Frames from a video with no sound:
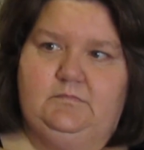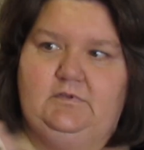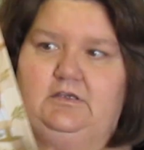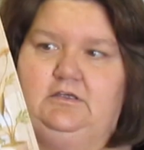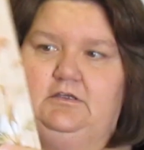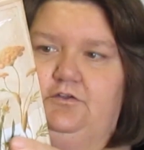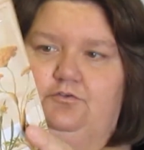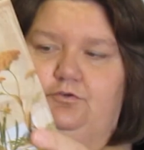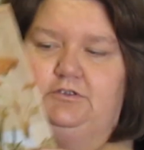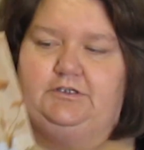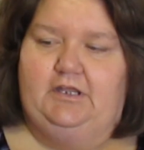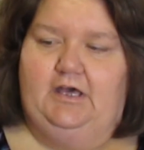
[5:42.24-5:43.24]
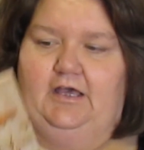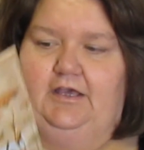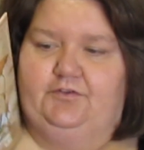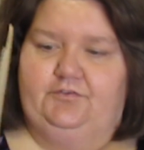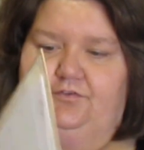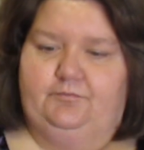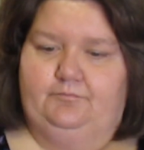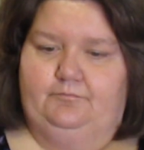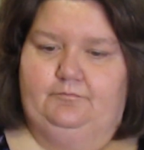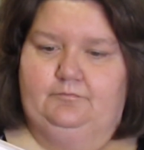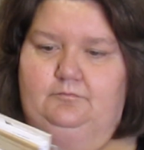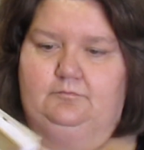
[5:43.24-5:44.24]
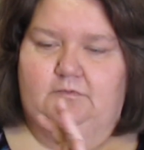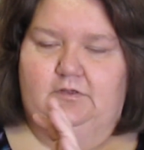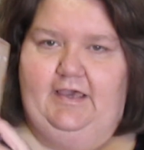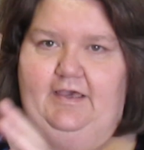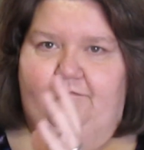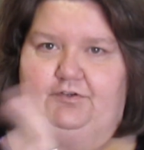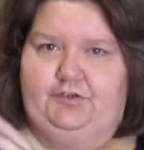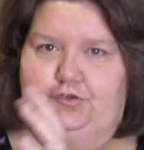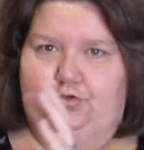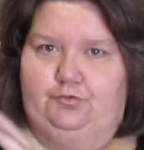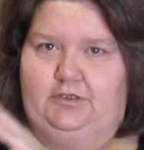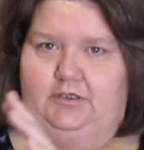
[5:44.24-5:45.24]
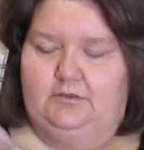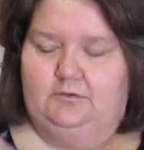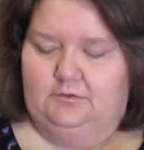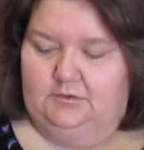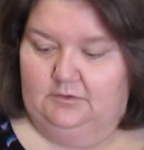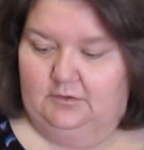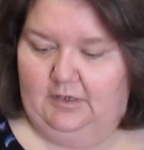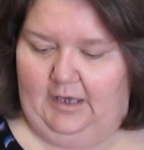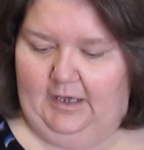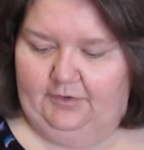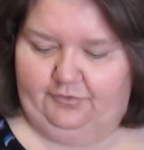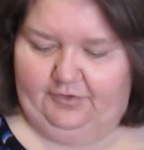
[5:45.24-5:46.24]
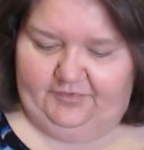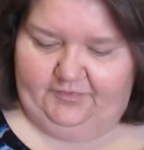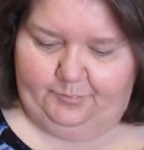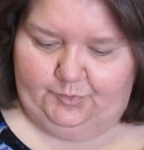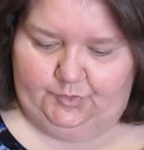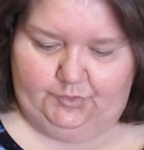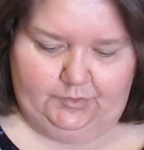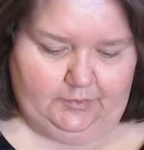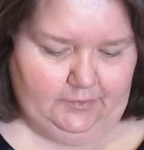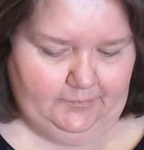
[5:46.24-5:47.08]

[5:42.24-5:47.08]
It's really nice, heavy duty address book.